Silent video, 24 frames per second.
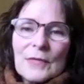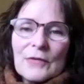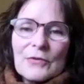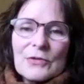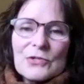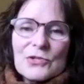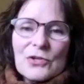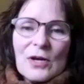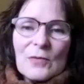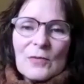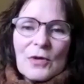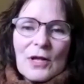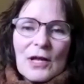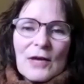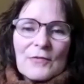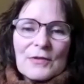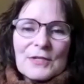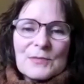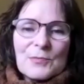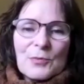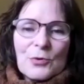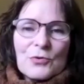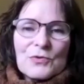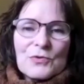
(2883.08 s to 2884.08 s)
job will have
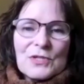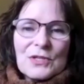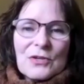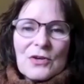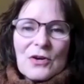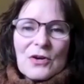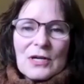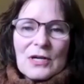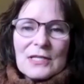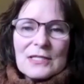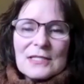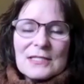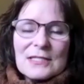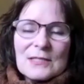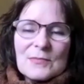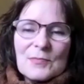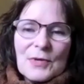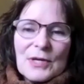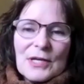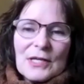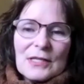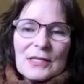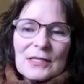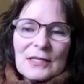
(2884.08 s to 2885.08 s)
its pros and cons,
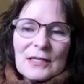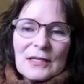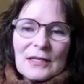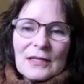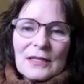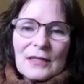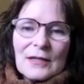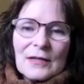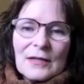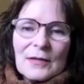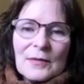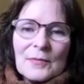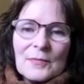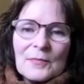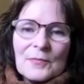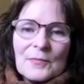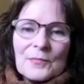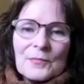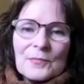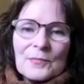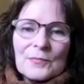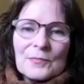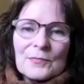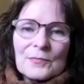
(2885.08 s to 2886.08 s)
but
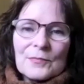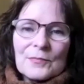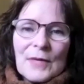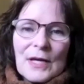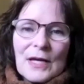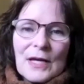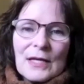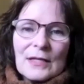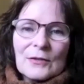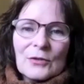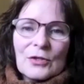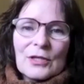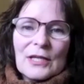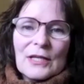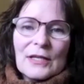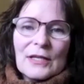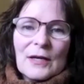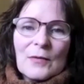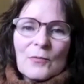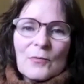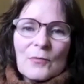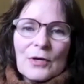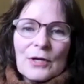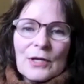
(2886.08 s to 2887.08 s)
and looking
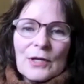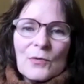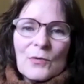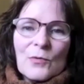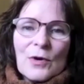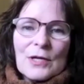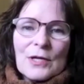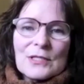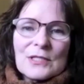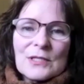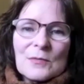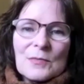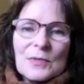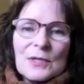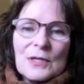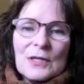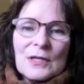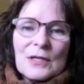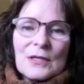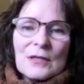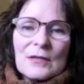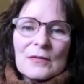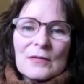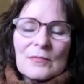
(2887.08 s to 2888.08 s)
at where you want to
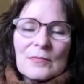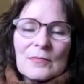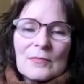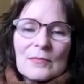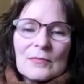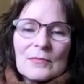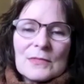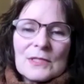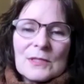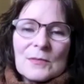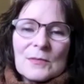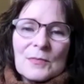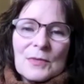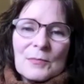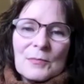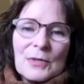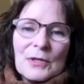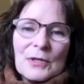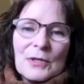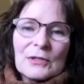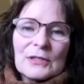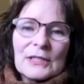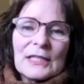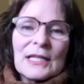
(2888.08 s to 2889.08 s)
be
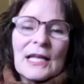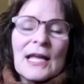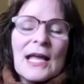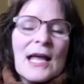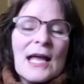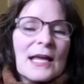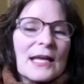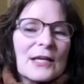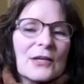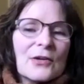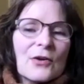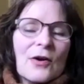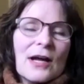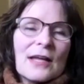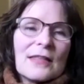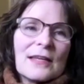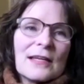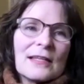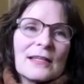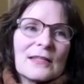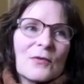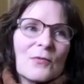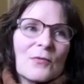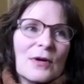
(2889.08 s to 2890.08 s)
building. I
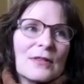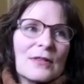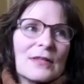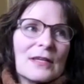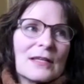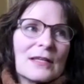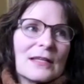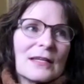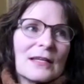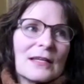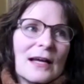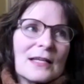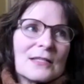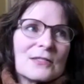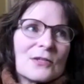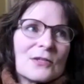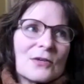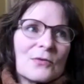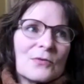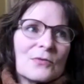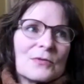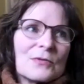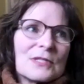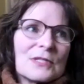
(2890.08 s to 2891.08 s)
think the one thing that I
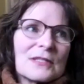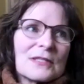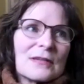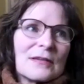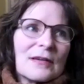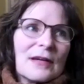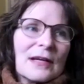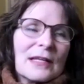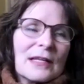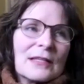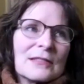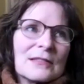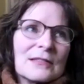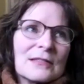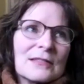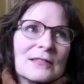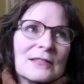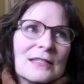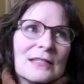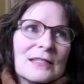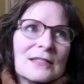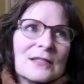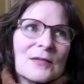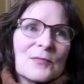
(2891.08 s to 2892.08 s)

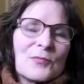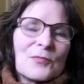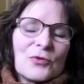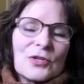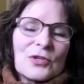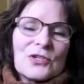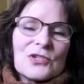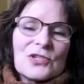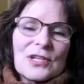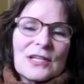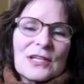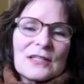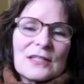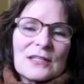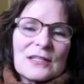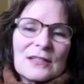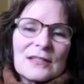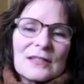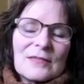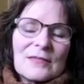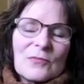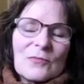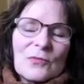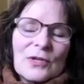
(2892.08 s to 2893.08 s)
didn't appreciate
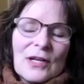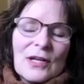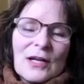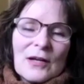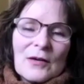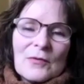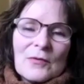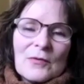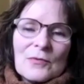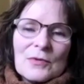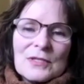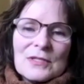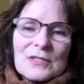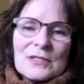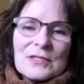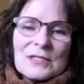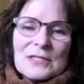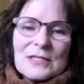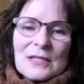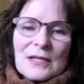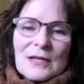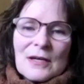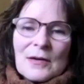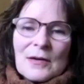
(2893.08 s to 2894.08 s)
when I was